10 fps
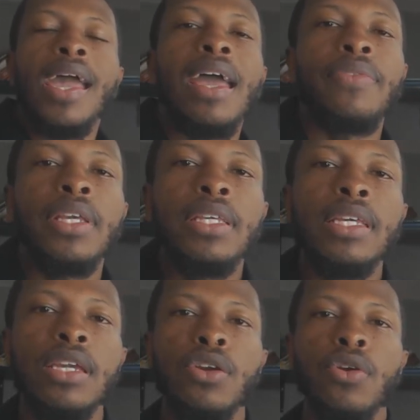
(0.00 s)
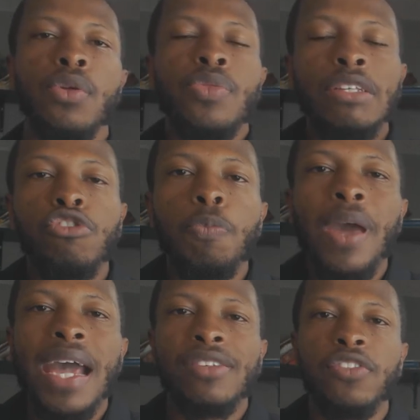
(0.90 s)
and the year that you
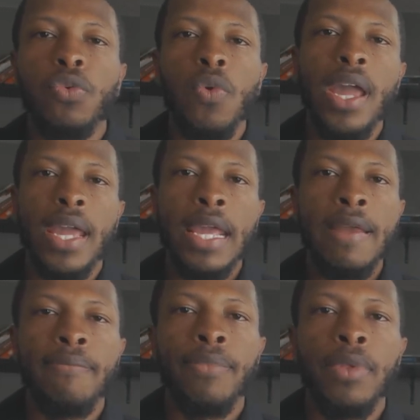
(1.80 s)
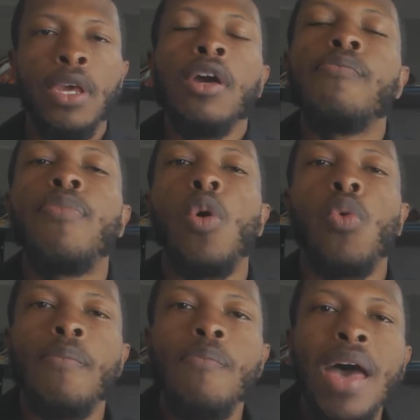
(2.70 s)
passed away but
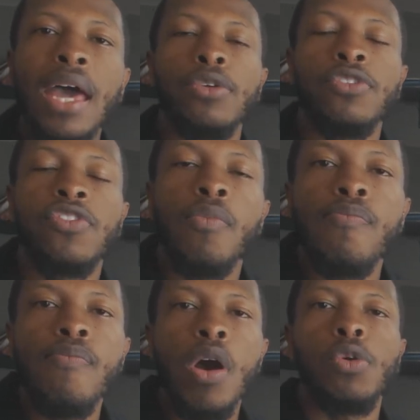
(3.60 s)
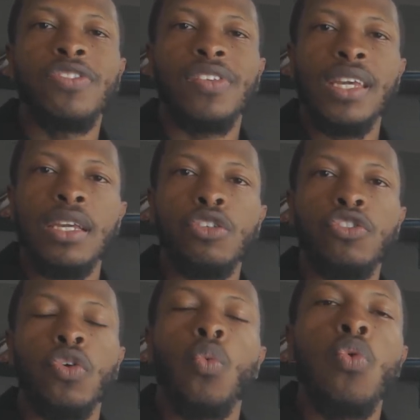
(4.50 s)
what matters the most
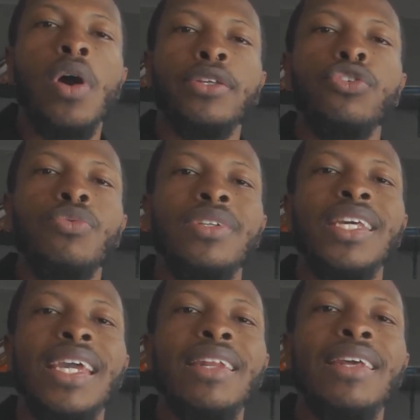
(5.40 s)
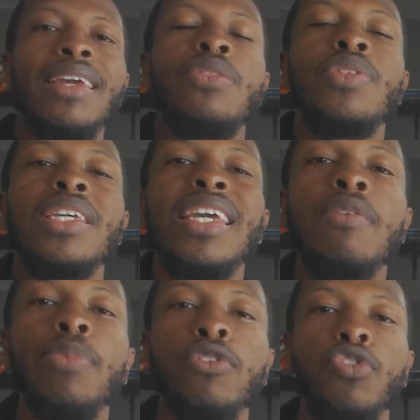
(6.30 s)
is what you did in the
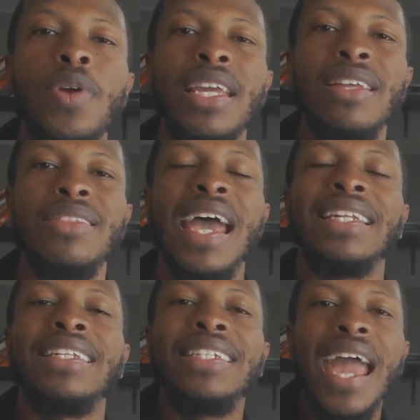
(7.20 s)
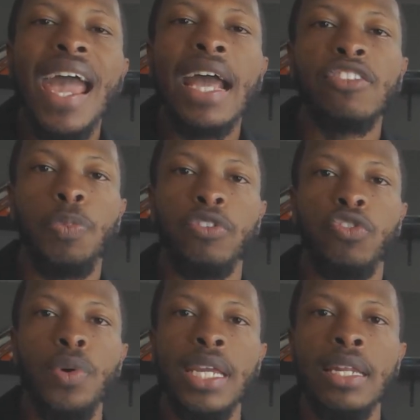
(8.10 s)
in between, that dash
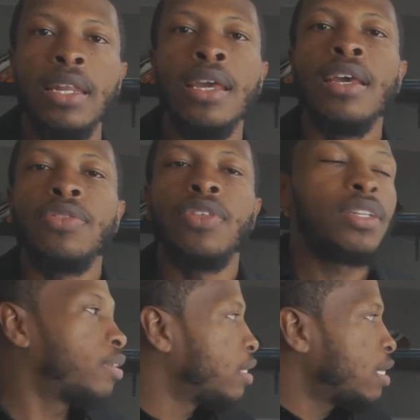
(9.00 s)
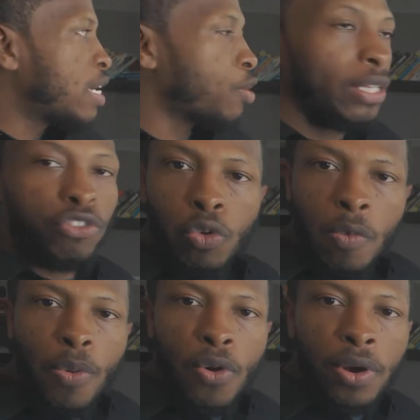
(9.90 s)
between the year that you
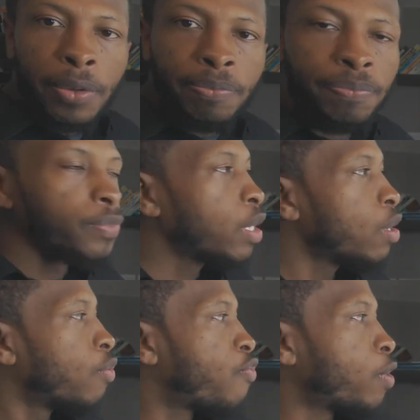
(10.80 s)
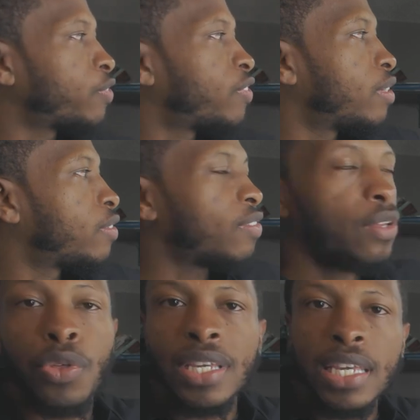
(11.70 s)
were born versus
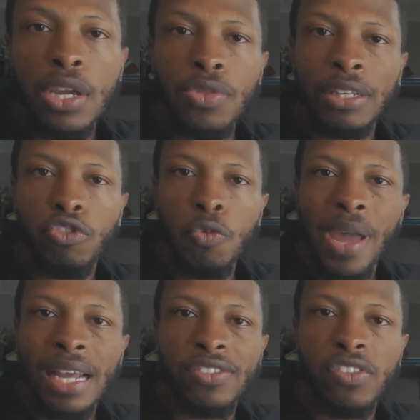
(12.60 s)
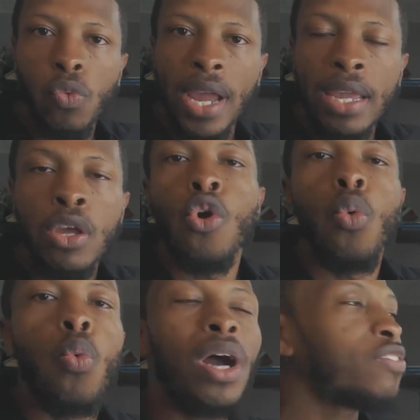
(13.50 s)
the year that you passed away.
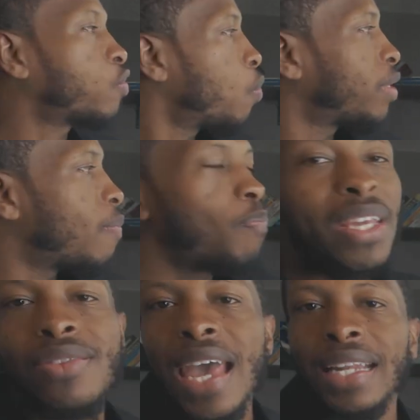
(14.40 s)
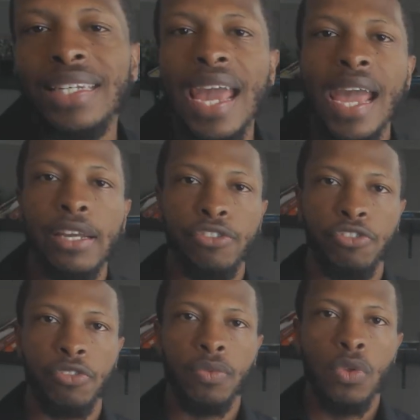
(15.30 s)
What's going to be that
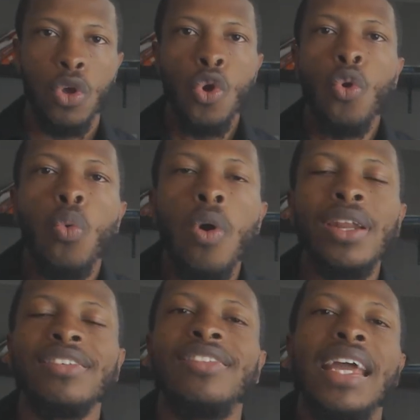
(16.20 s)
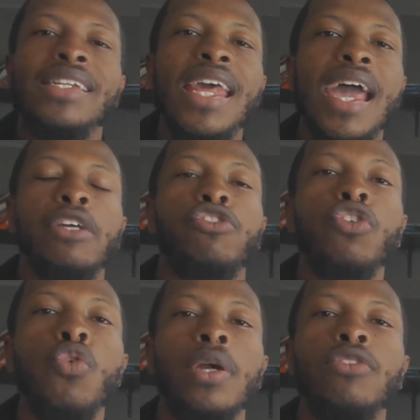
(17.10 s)
dash? What is that dash
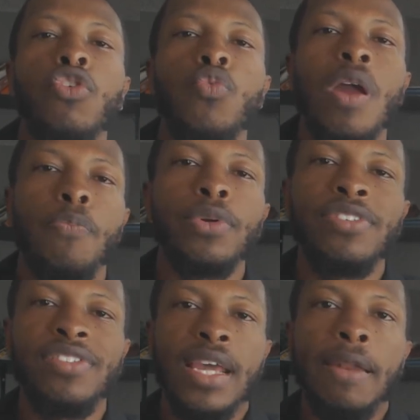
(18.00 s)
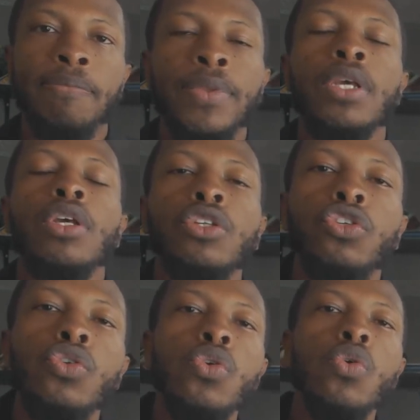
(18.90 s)
going to represent?
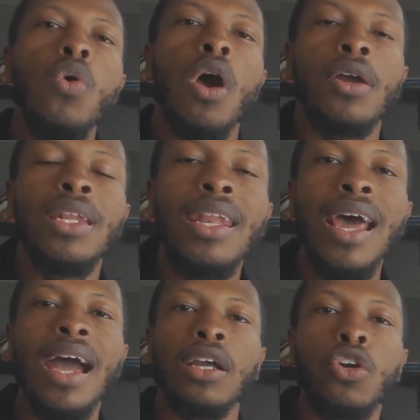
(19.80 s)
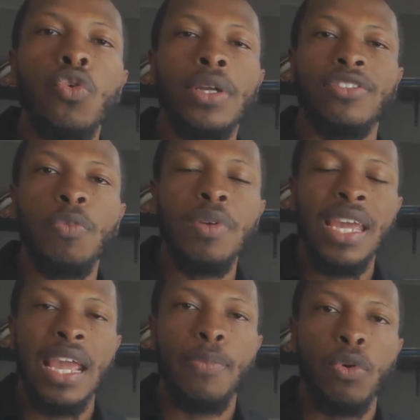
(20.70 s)
You are not going to
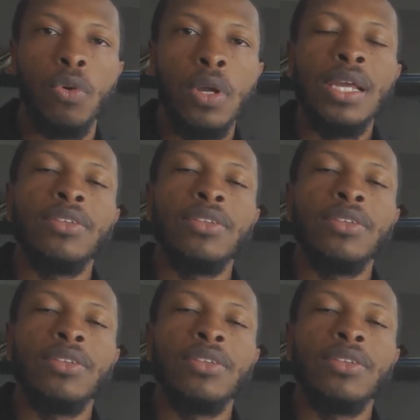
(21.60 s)
be able